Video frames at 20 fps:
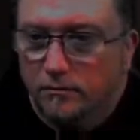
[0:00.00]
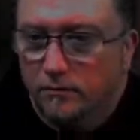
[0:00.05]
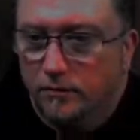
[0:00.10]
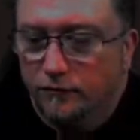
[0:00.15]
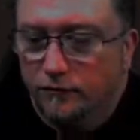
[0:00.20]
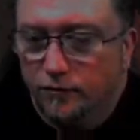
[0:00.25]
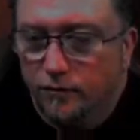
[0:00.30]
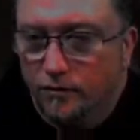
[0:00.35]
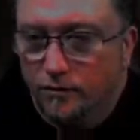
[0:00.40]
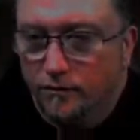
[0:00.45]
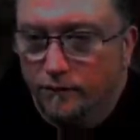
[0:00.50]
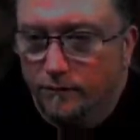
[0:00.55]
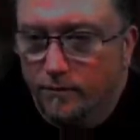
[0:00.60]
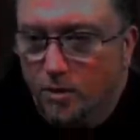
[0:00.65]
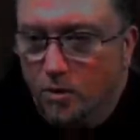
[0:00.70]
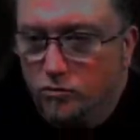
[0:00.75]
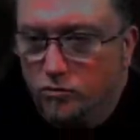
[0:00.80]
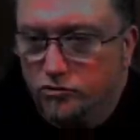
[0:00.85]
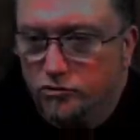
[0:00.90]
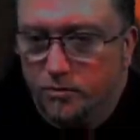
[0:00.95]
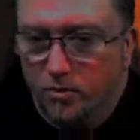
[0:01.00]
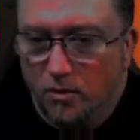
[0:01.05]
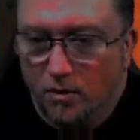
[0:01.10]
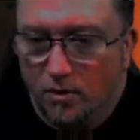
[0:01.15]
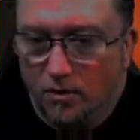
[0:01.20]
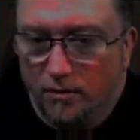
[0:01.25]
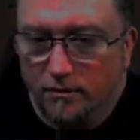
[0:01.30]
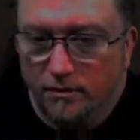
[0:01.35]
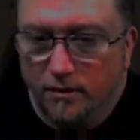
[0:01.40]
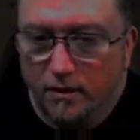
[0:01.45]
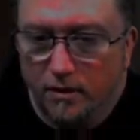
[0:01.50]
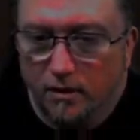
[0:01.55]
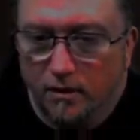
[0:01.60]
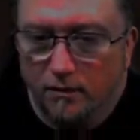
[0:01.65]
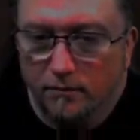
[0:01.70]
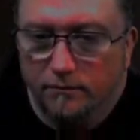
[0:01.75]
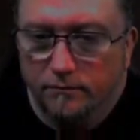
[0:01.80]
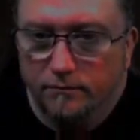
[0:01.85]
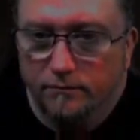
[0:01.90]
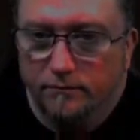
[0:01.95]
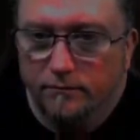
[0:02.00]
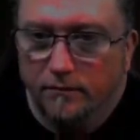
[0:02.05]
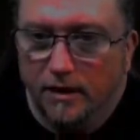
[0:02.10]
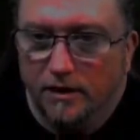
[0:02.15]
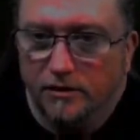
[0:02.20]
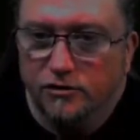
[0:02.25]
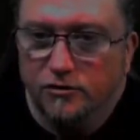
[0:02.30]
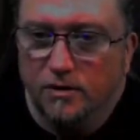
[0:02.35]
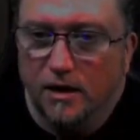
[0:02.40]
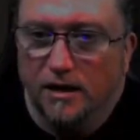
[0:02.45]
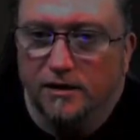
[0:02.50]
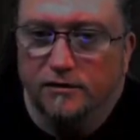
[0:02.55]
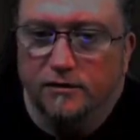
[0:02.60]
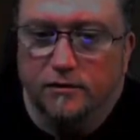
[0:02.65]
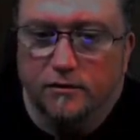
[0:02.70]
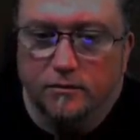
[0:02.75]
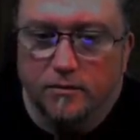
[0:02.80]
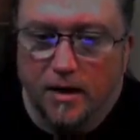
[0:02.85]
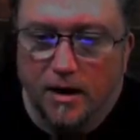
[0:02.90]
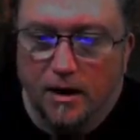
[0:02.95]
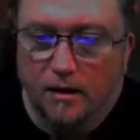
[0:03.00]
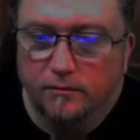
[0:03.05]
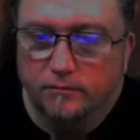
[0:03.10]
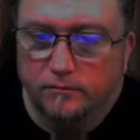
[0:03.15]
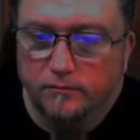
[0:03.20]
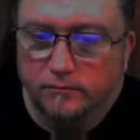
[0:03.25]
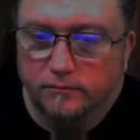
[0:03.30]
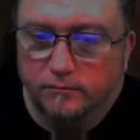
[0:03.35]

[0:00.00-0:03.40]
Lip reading: But for the most part, I do like the new map.